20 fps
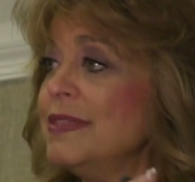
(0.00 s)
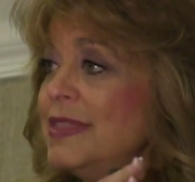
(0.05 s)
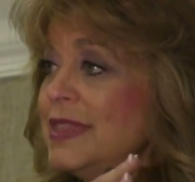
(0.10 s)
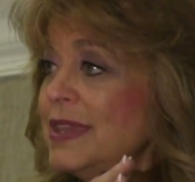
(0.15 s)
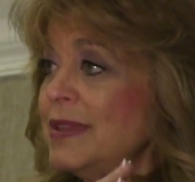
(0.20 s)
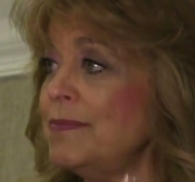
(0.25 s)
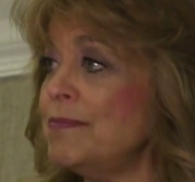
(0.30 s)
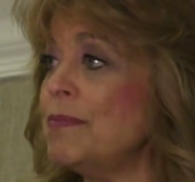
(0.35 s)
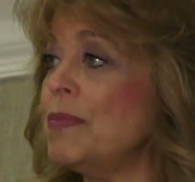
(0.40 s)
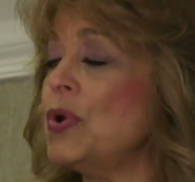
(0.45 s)

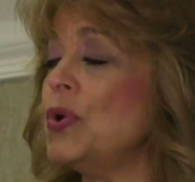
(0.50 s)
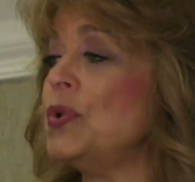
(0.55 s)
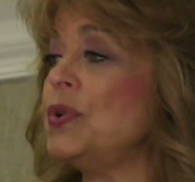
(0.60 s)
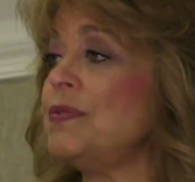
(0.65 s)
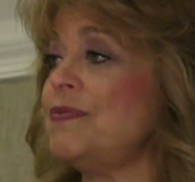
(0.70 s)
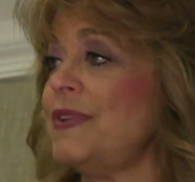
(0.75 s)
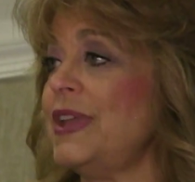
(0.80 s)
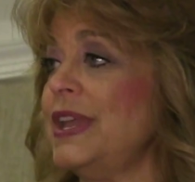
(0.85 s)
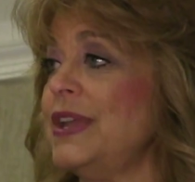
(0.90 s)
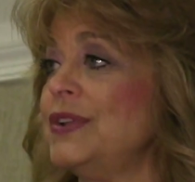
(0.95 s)
the
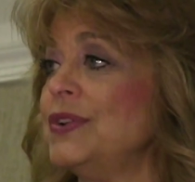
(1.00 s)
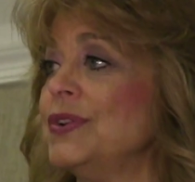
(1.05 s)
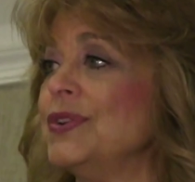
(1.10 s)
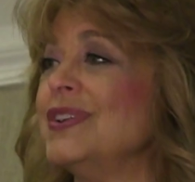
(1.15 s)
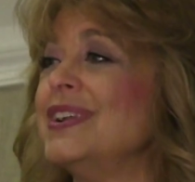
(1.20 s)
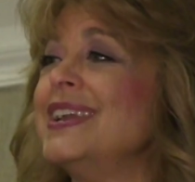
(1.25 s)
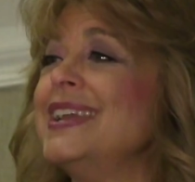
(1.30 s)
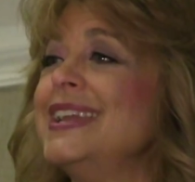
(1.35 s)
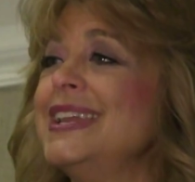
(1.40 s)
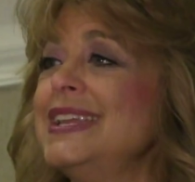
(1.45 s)

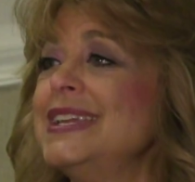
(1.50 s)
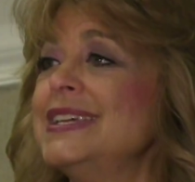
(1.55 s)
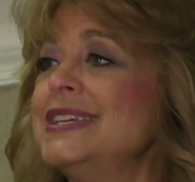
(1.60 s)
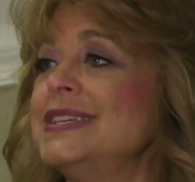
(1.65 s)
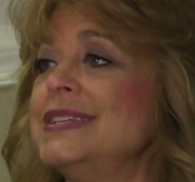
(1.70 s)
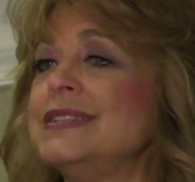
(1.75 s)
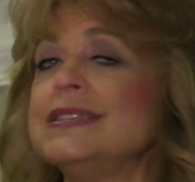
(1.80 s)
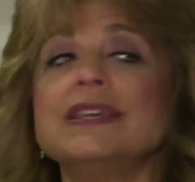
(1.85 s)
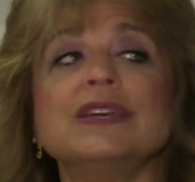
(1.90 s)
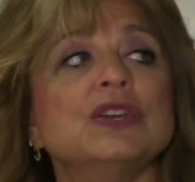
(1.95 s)
motivator
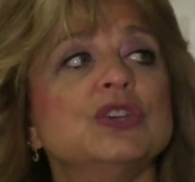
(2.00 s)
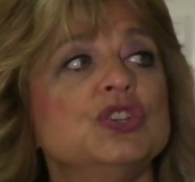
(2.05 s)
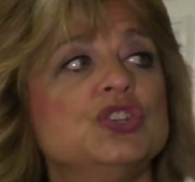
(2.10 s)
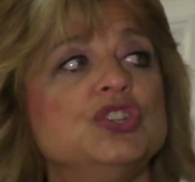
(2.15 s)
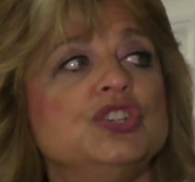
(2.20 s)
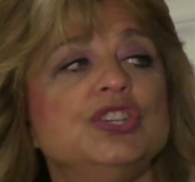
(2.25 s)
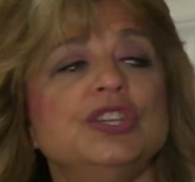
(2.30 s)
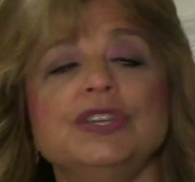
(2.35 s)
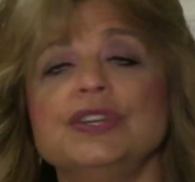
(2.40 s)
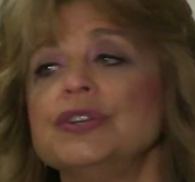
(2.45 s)
is
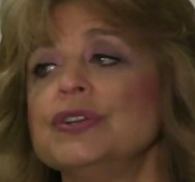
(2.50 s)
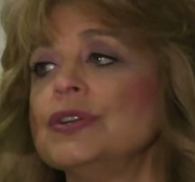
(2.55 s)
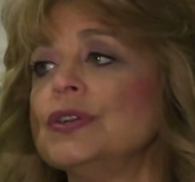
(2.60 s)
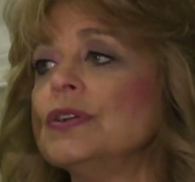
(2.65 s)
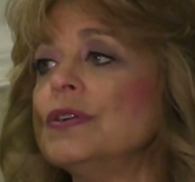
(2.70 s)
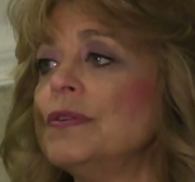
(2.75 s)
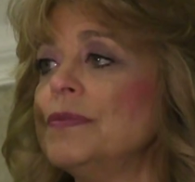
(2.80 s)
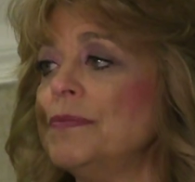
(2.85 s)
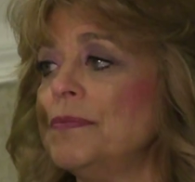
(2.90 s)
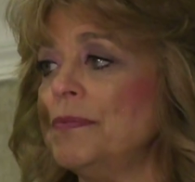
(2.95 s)

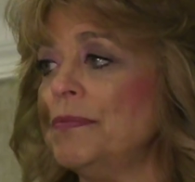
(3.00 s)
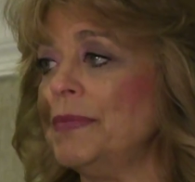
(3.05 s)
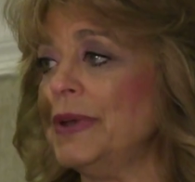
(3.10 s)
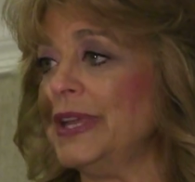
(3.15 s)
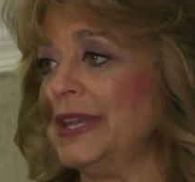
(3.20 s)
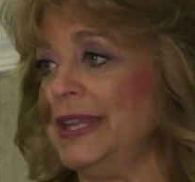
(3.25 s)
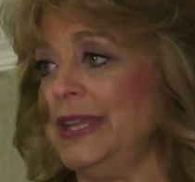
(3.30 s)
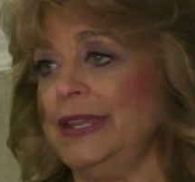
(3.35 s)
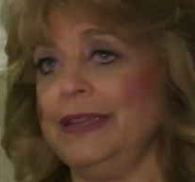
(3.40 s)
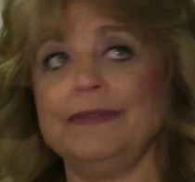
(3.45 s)
sheer
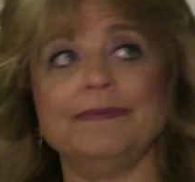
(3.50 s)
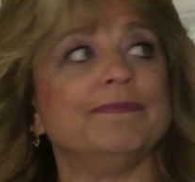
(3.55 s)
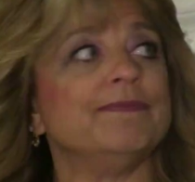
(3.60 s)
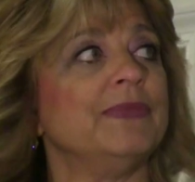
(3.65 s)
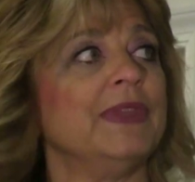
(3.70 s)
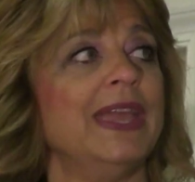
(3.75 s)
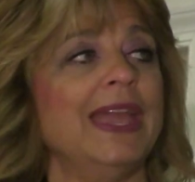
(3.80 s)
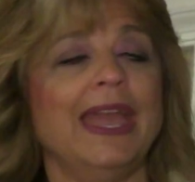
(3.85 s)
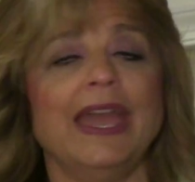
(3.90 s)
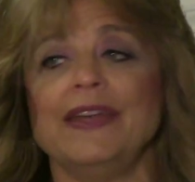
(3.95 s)
money,
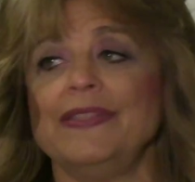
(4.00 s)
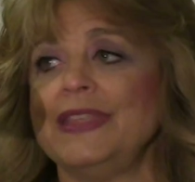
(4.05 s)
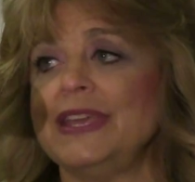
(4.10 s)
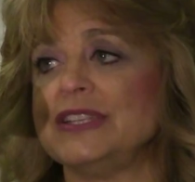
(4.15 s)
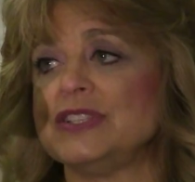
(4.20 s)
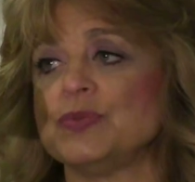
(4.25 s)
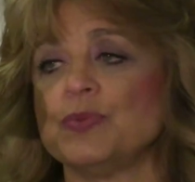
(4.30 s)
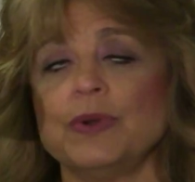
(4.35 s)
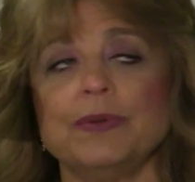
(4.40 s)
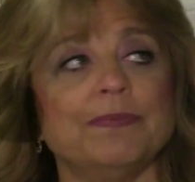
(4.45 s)
and
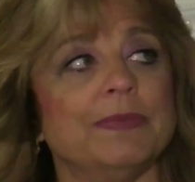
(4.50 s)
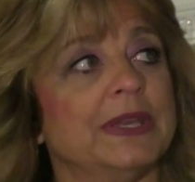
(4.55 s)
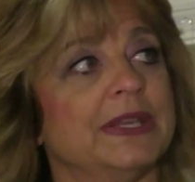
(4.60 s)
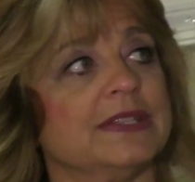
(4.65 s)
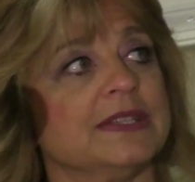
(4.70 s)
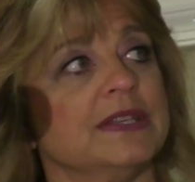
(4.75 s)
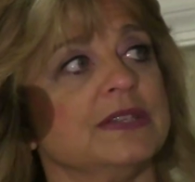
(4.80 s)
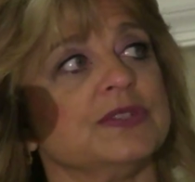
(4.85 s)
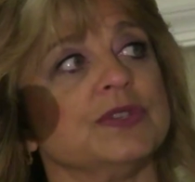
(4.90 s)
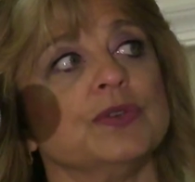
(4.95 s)
that's what
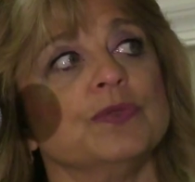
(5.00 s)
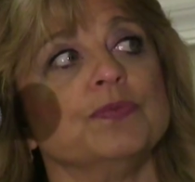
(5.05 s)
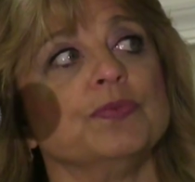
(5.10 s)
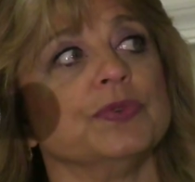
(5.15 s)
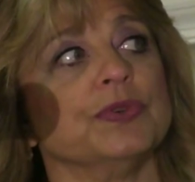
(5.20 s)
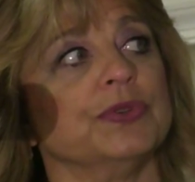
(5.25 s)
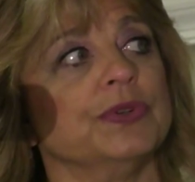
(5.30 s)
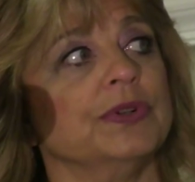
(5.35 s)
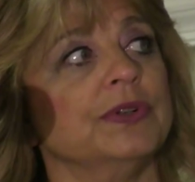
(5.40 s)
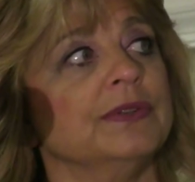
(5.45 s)
makes it so
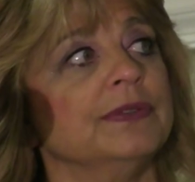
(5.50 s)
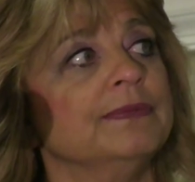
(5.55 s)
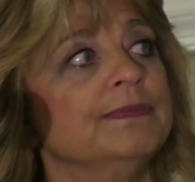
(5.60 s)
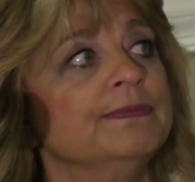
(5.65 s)
brutal.